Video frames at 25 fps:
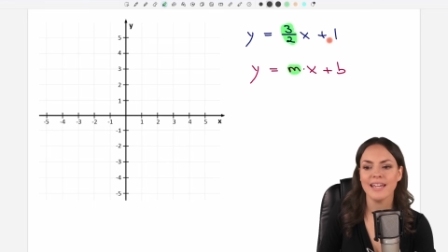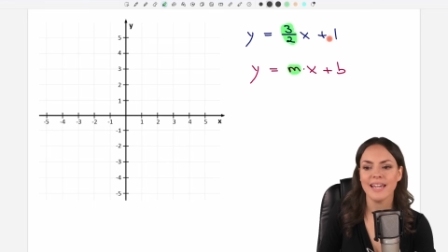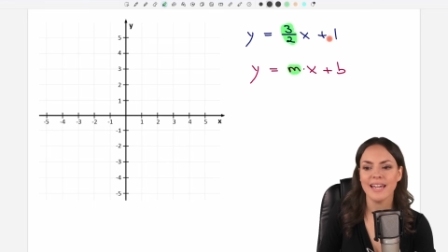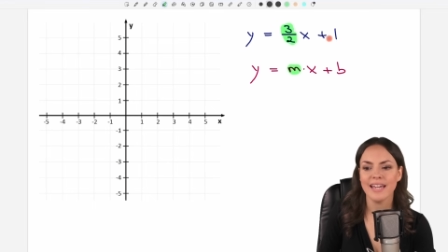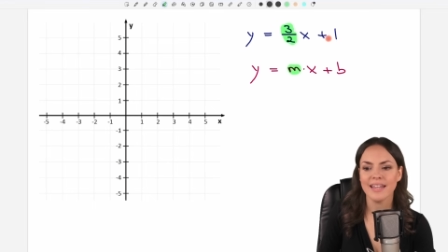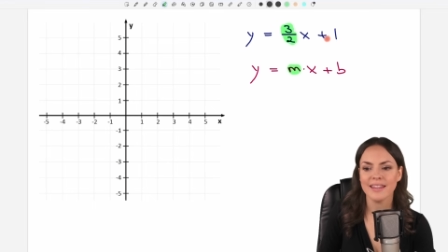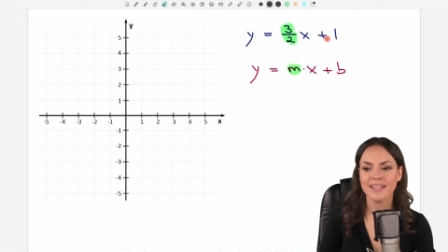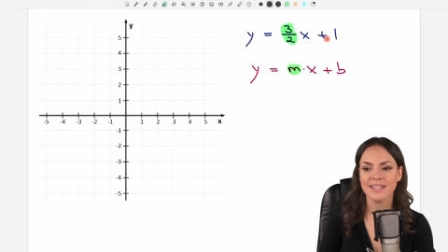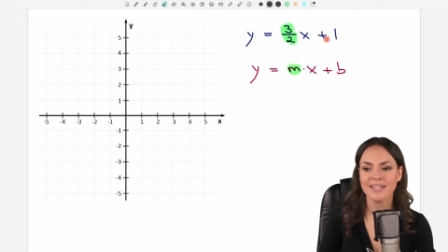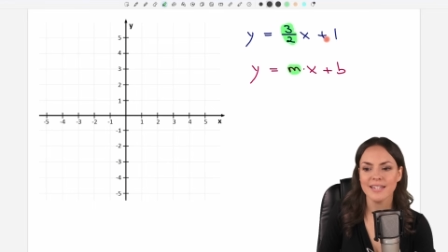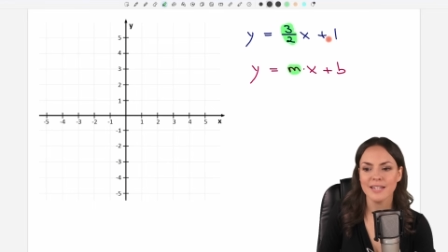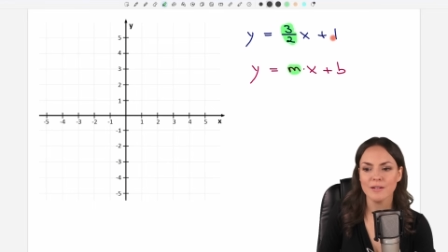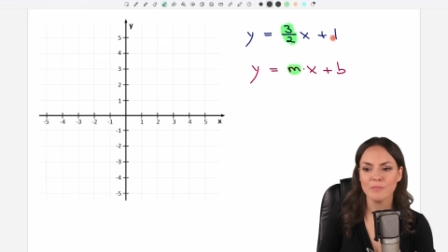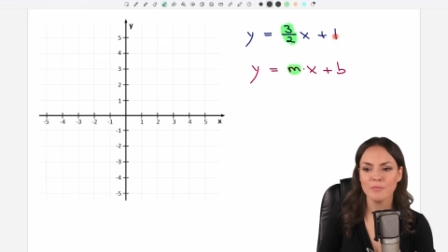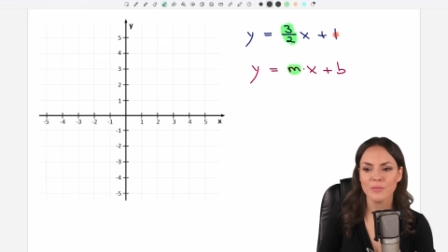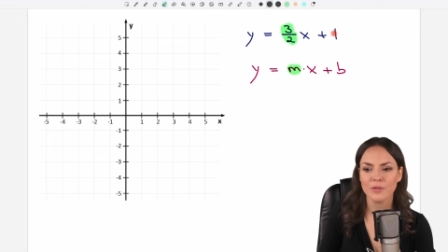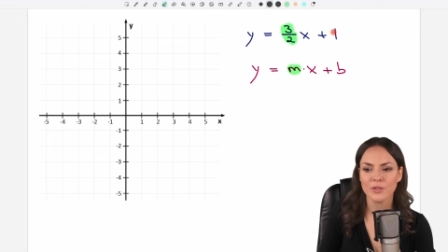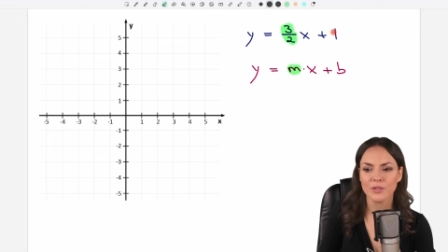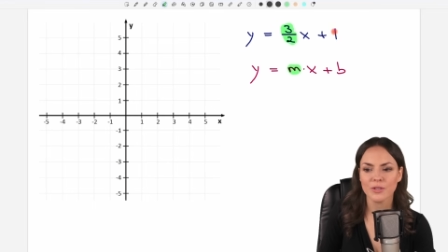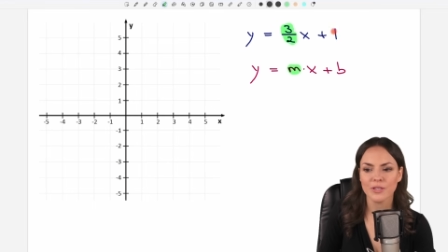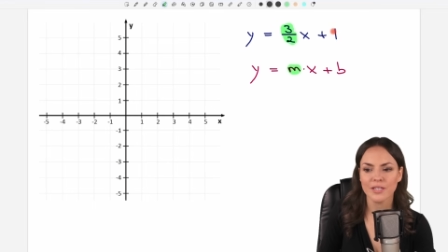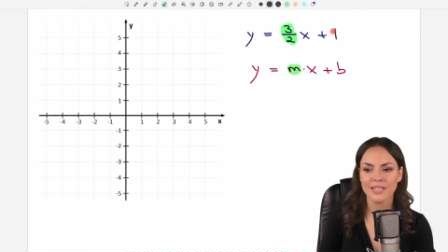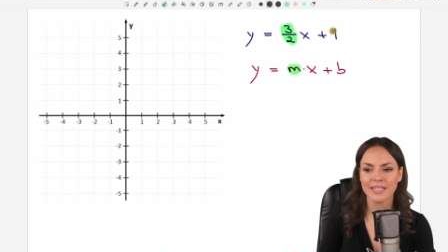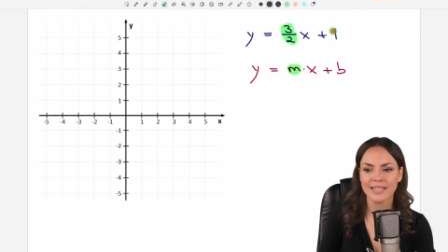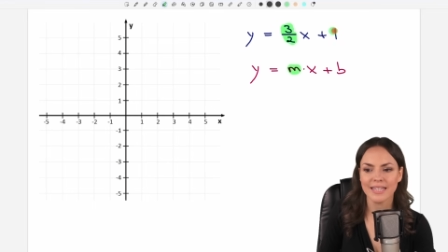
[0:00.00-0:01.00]
And the
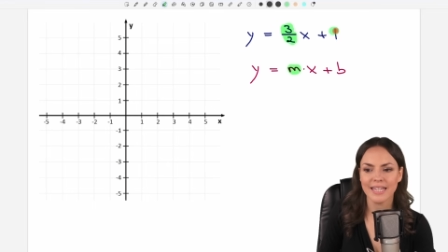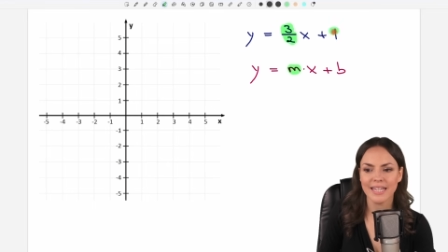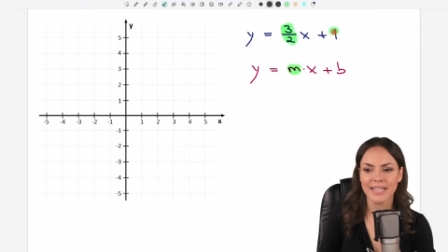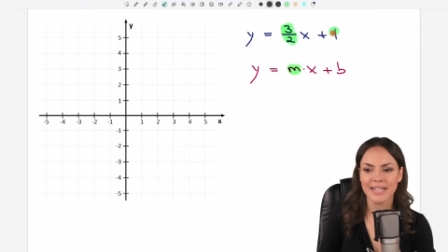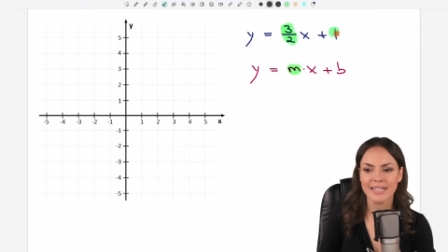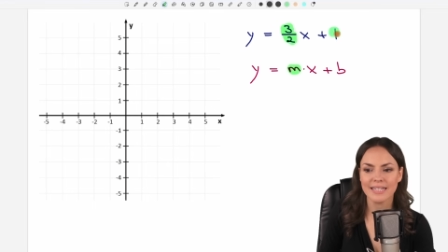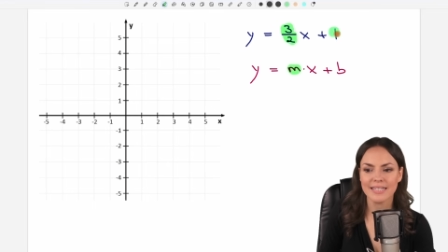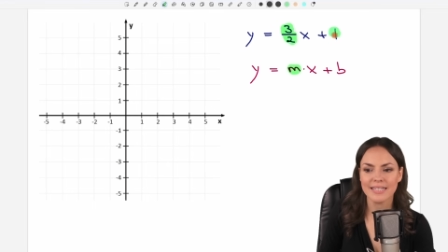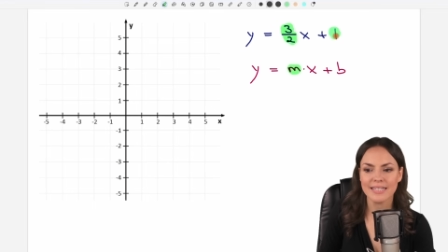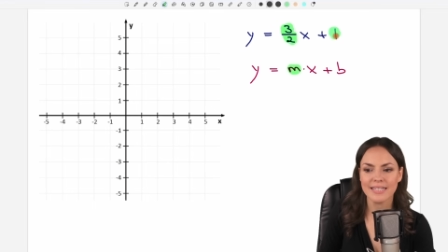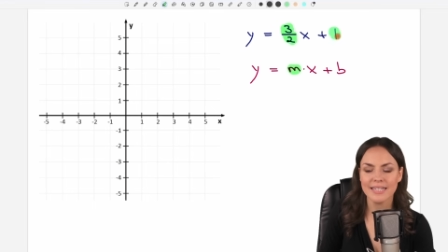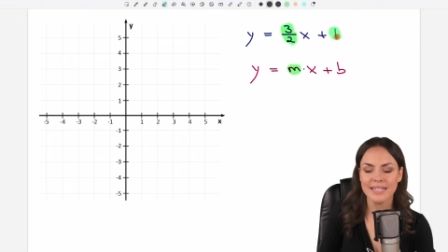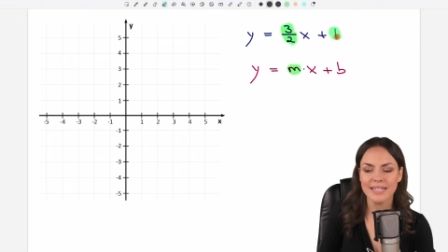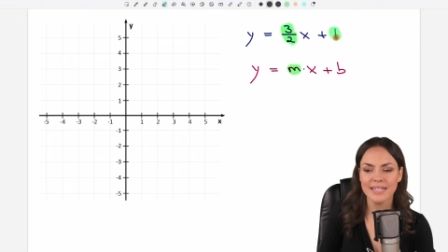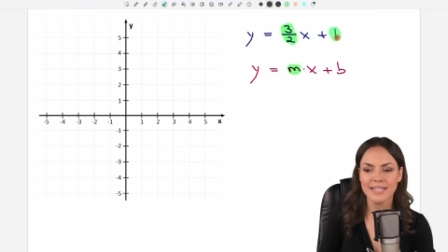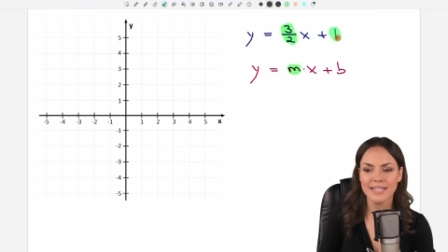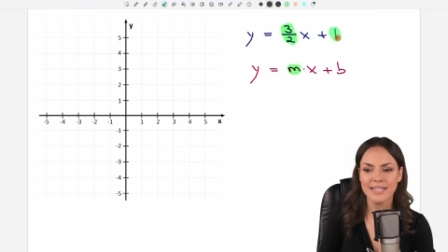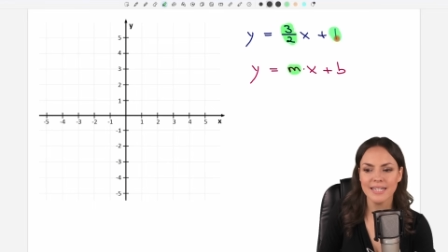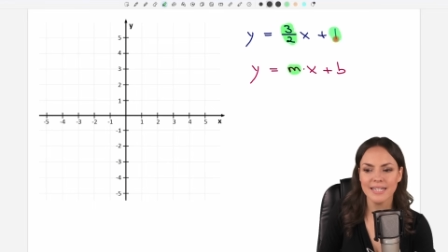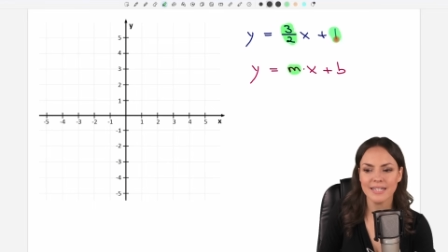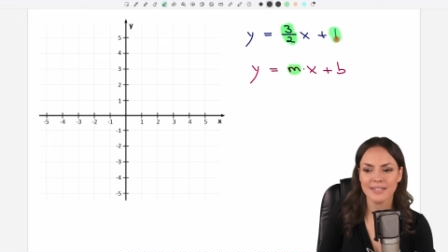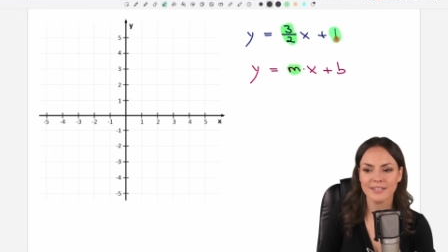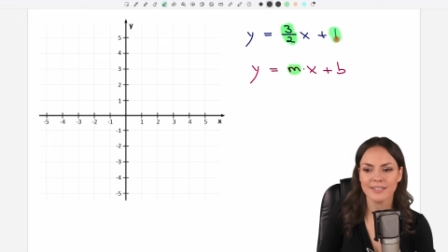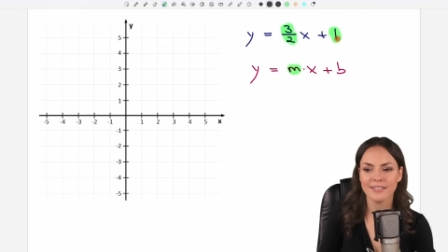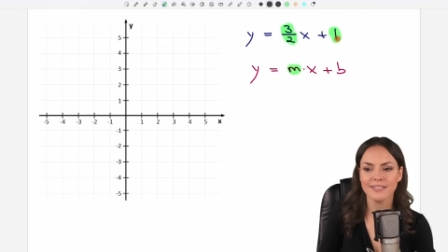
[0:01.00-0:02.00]
number that is
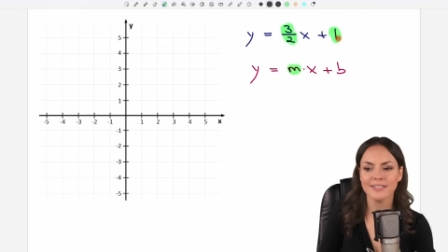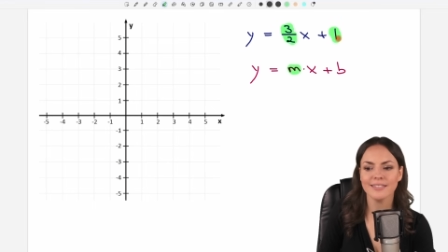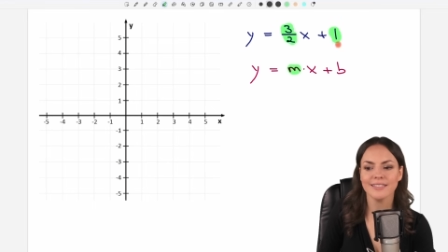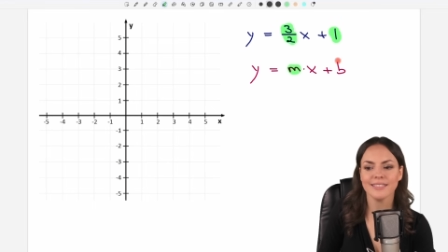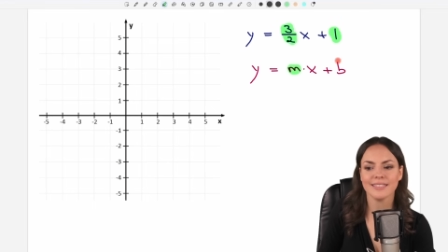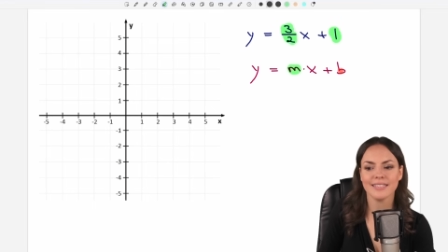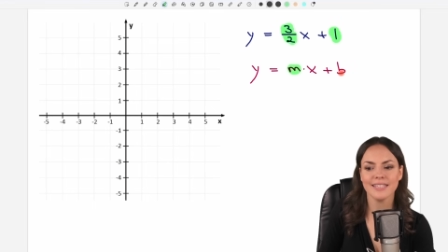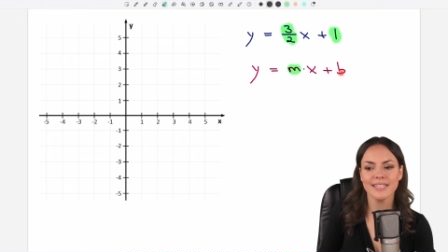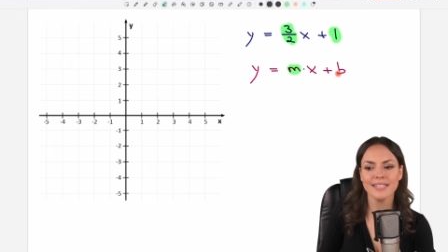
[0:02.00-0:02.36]
here,